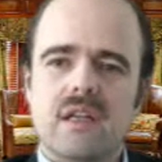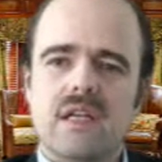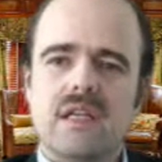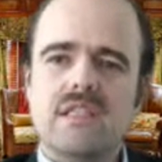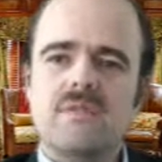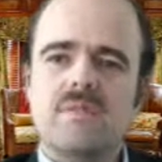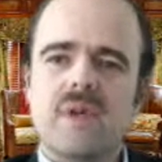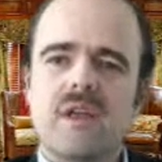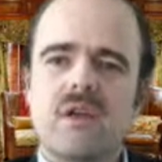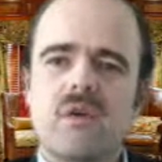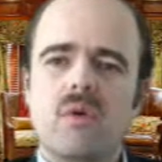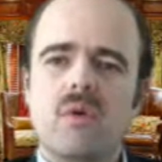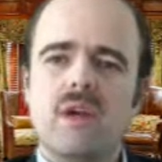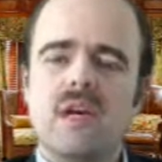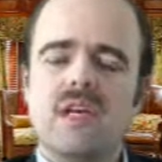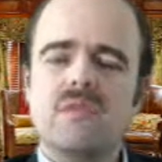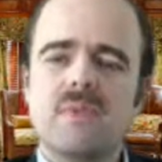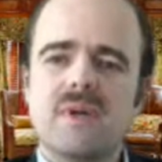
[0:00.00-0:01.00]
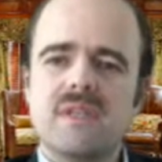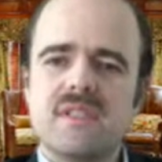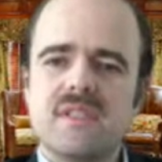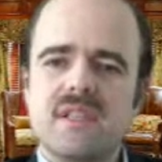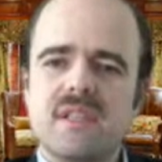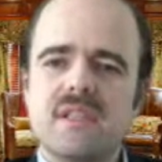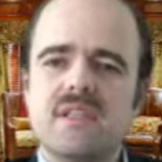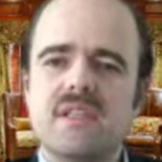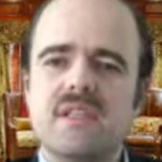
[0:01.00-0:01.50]
It's being organized by
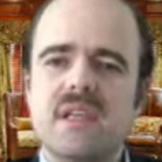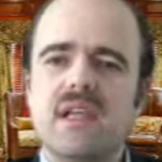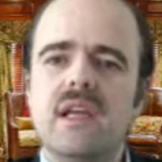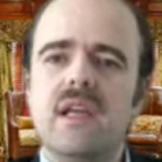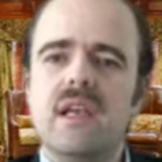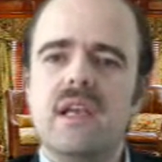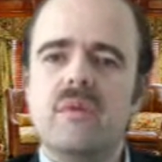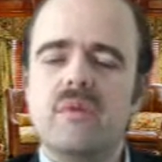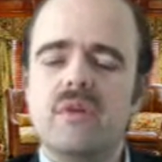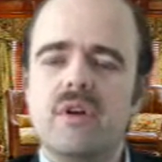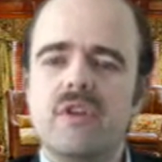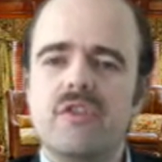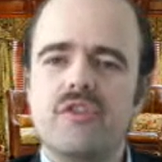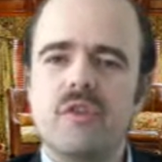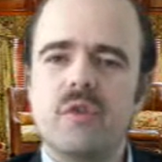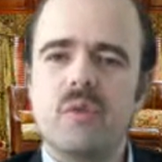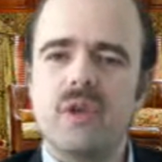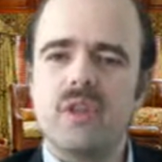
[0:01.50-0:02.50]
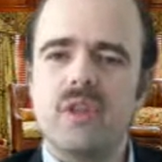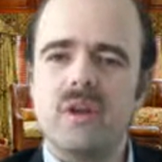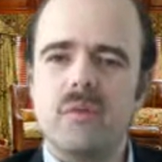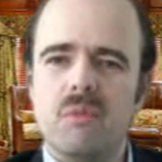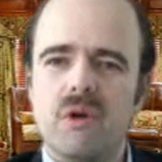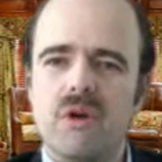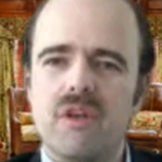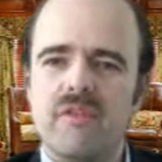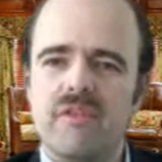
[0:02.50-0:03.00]
CNC in collaboration with
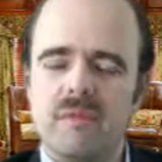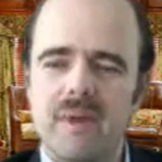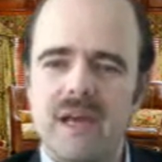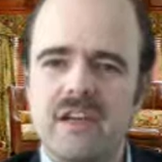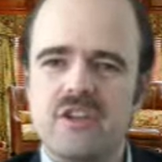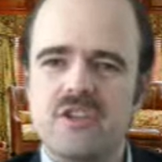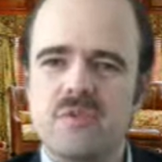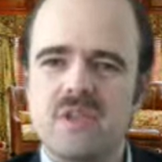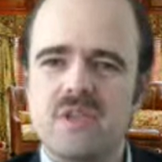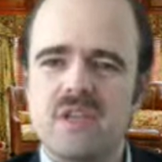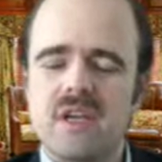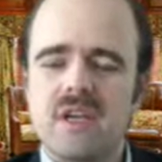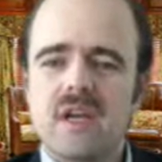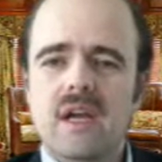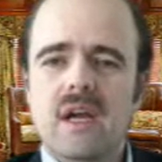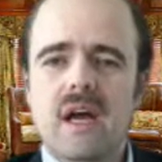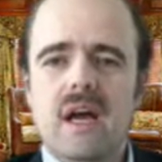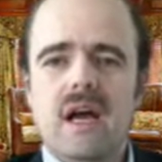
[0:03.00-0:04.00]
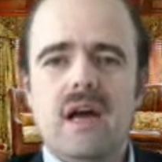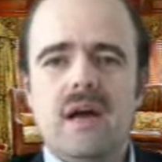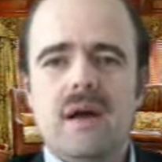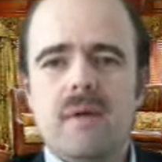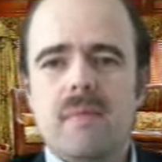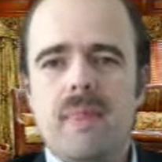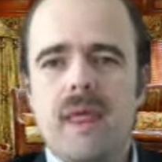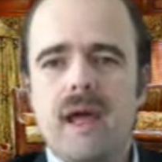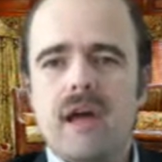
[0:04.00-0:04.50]
Marefa Management,
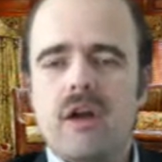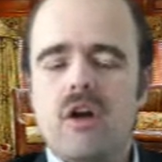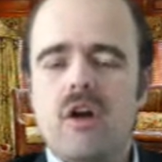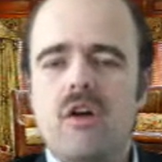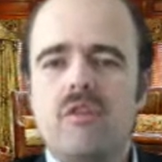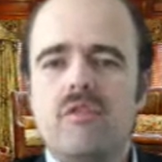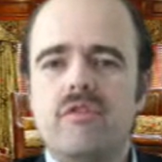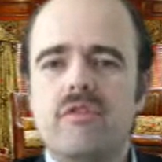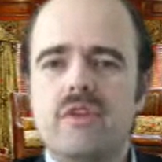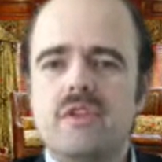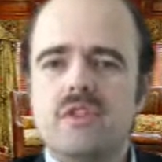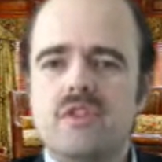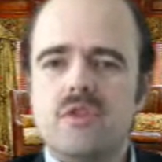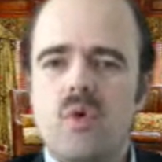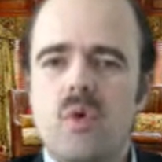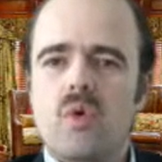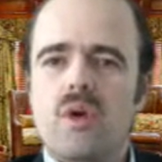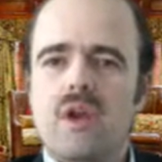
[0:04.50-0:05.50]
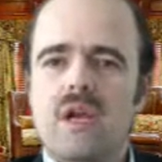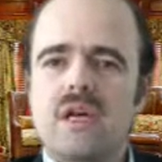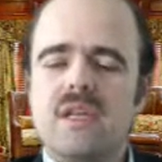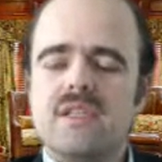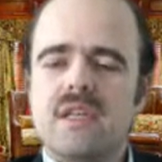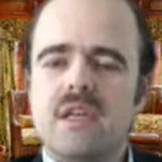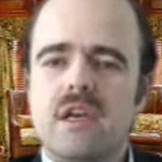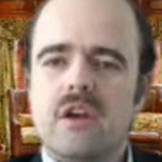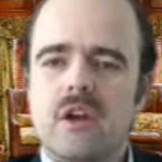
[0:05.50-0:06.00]
a conference
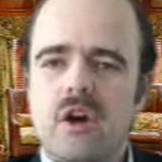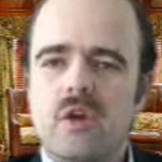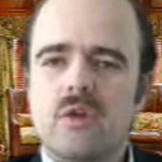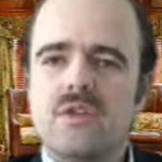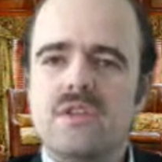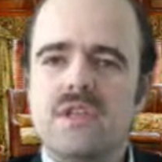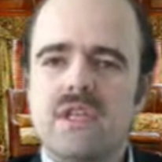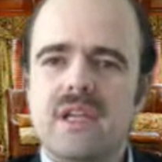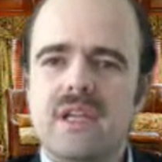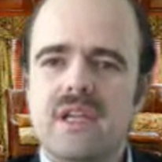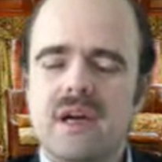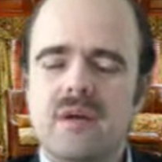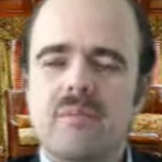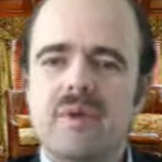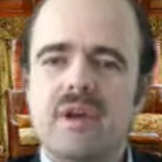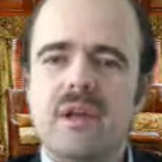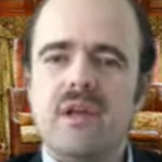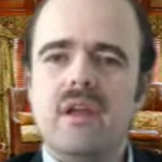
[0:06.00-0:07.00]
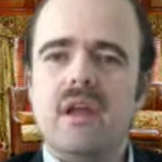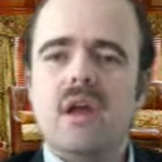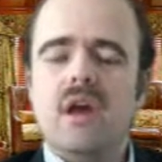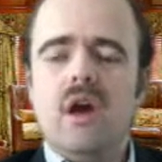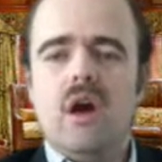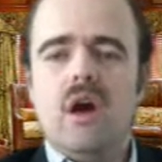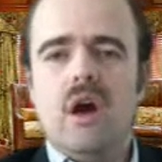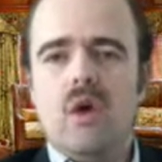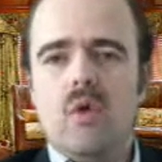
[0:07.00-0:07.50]
organizing and hosting company
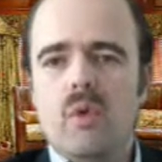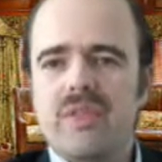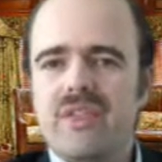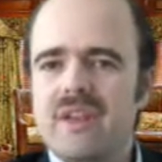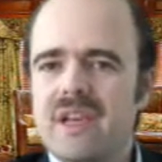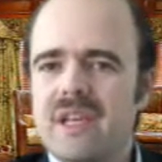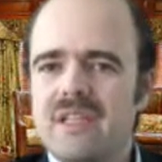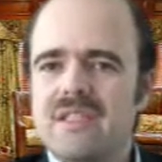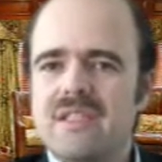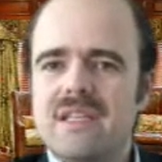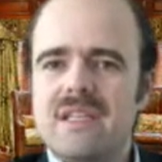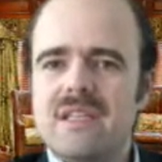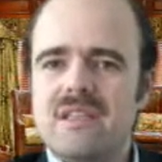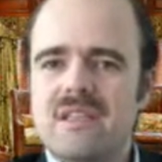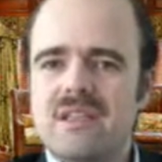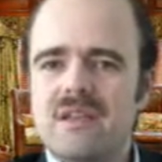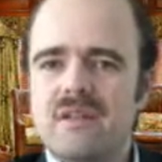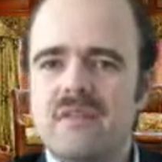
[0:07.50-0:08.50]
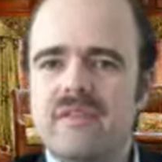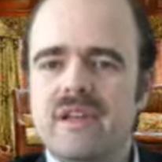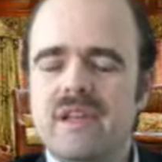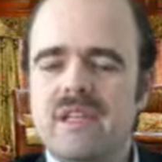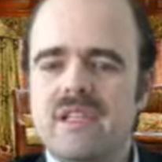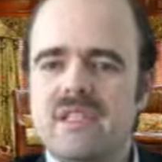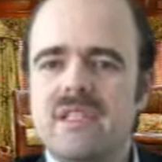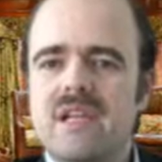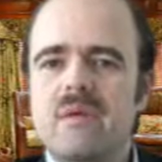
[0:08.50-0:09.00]
with an extensive and
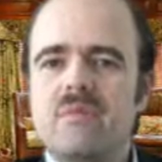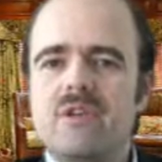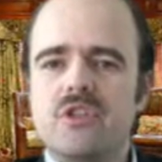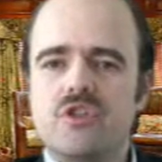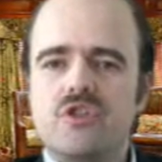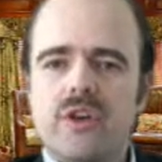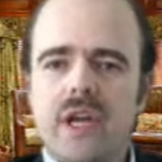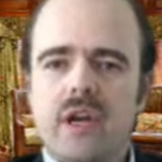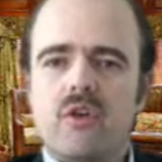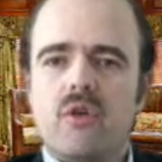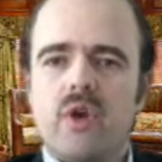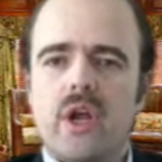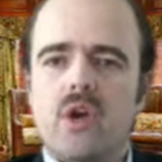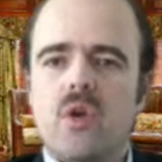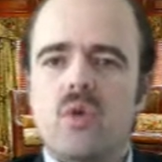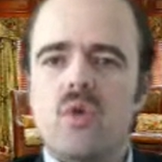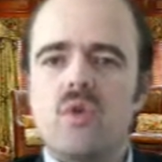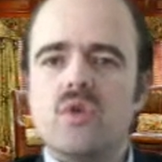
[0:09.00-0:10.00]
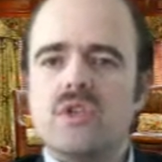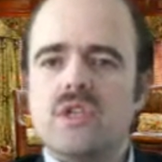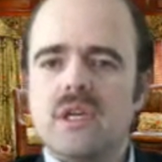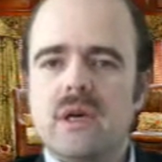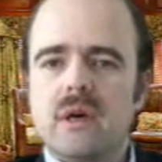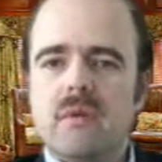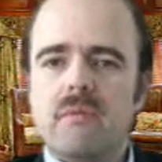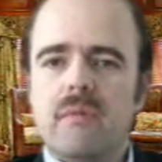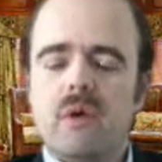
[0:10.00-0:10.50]
established track record
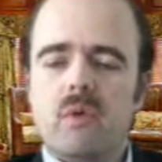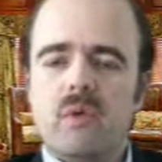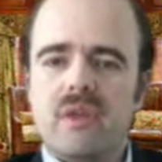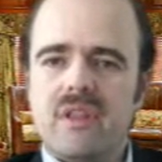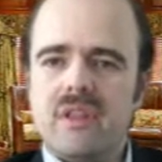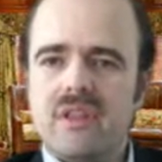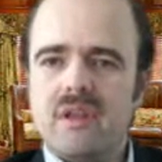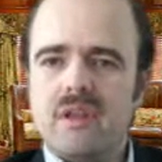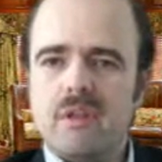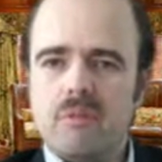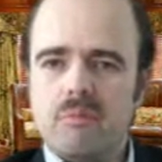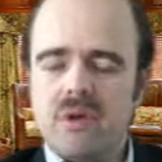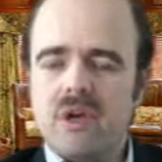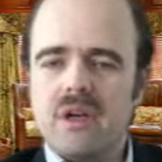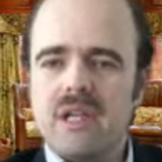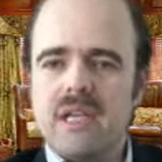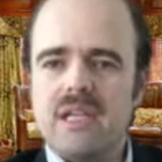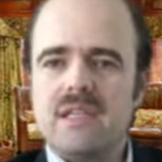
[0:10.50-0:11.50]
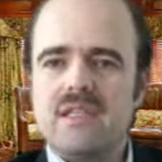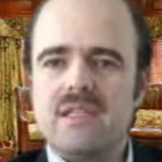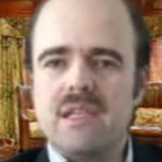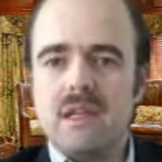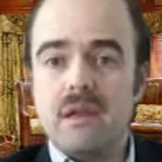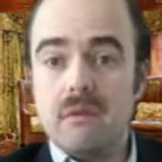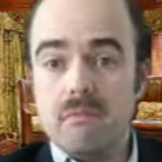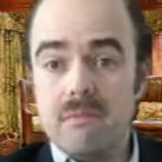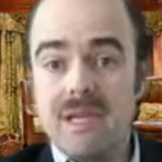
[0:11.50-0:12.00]
within the Middle East,
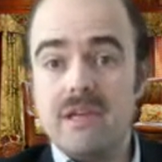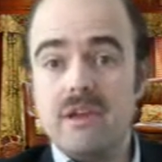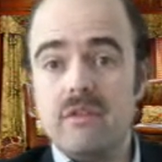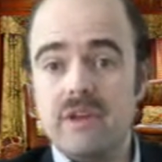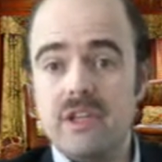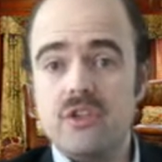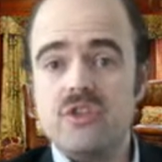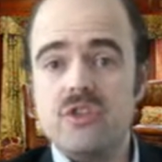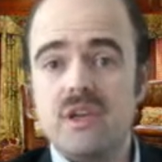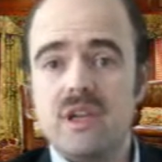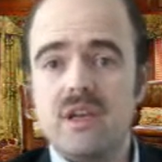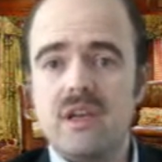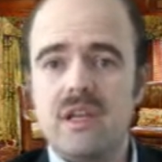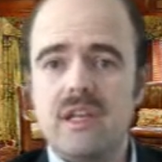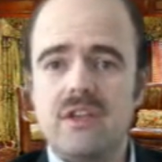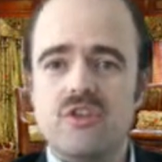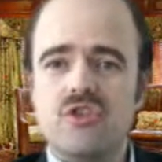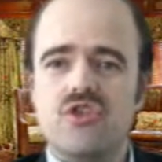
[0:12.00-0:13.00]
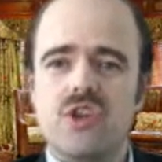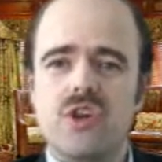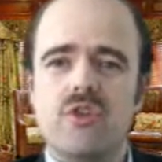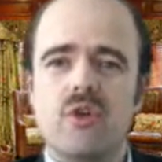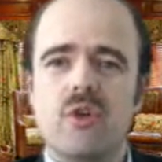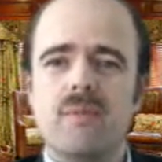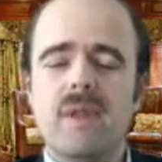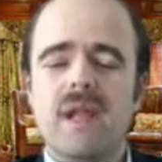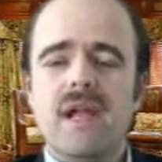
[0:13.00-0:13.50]
MENA region in
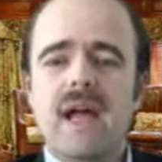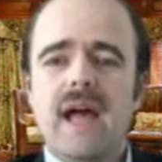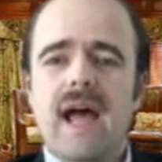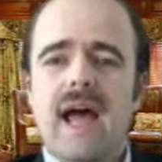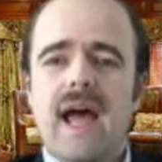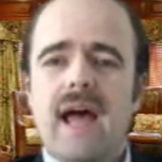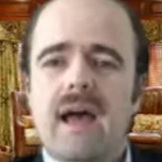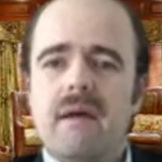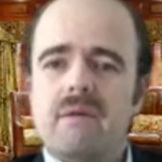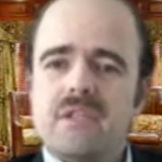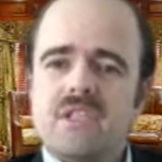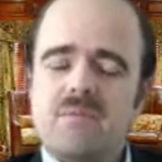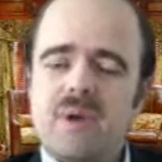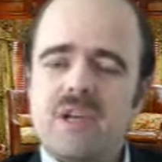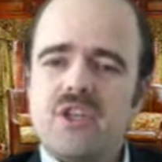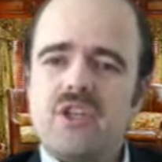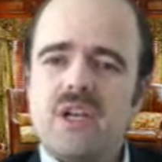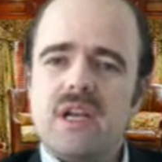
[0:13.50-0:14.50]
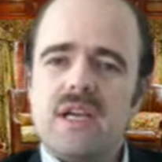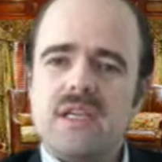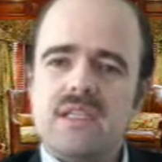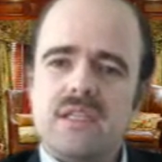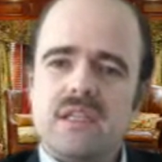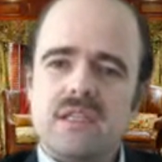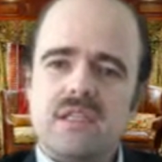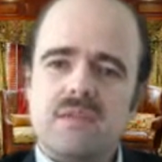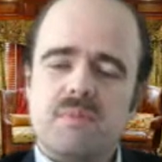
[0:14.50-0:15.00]
general,
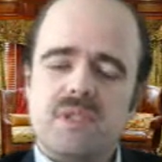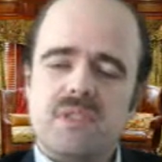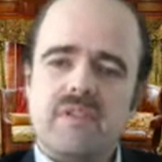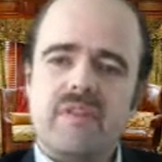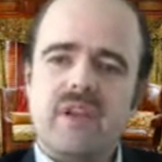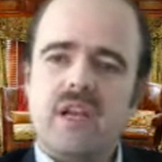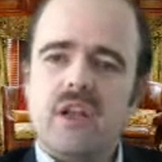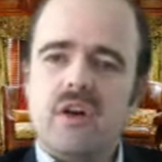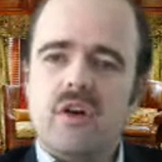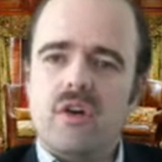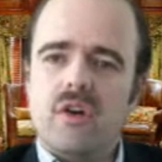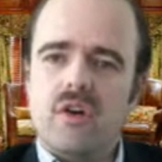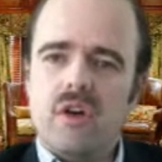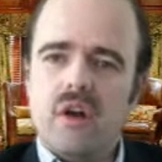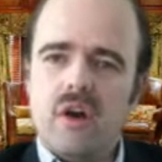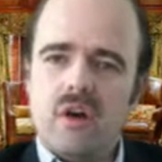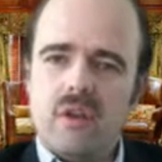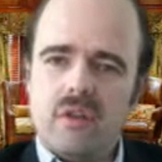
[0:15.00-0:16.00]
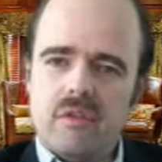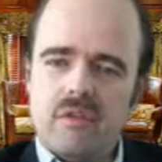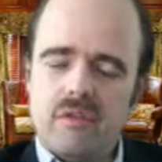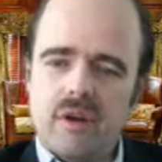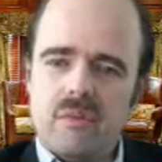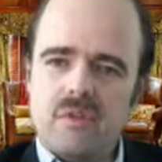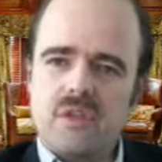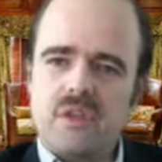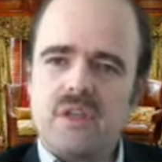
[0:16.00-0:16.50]
specializing specifically on
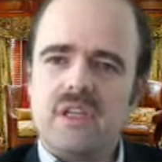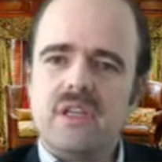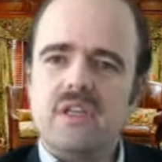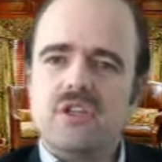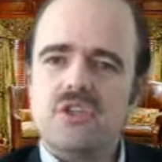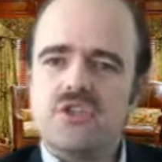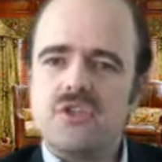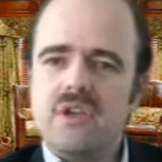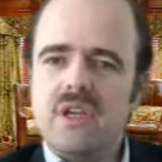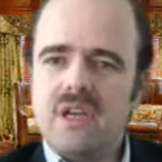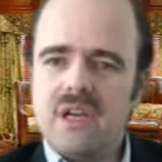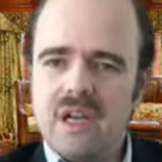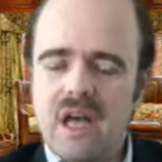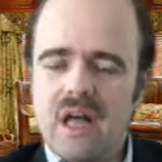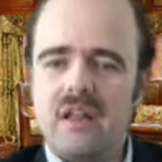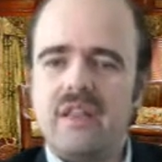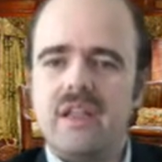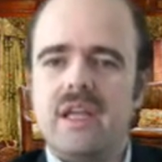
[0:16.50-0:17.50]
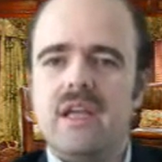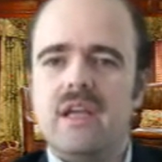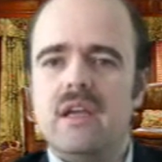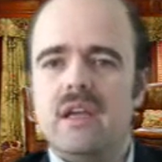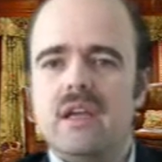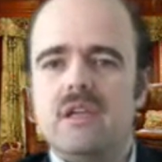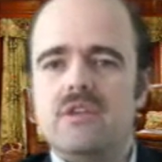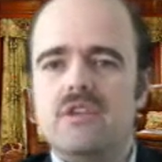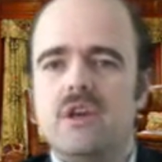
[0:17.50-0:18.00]
pharmaceutical industry and
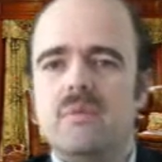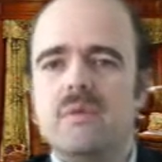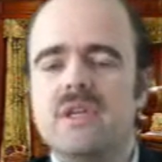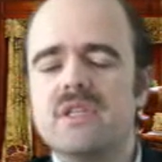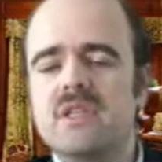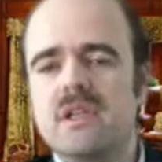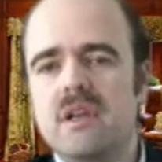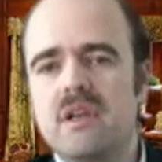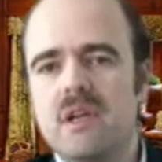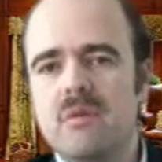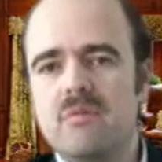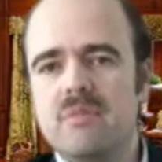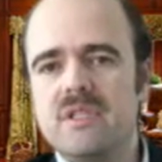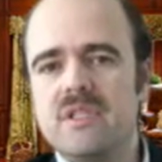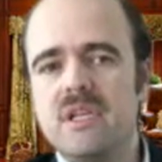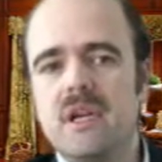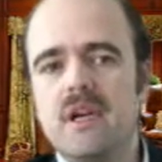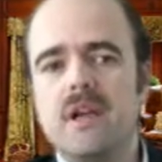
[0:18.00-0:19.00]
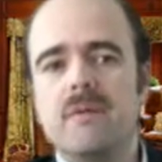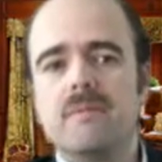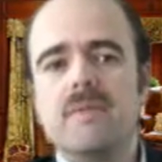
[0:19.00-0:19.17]
healthcare topics in particular.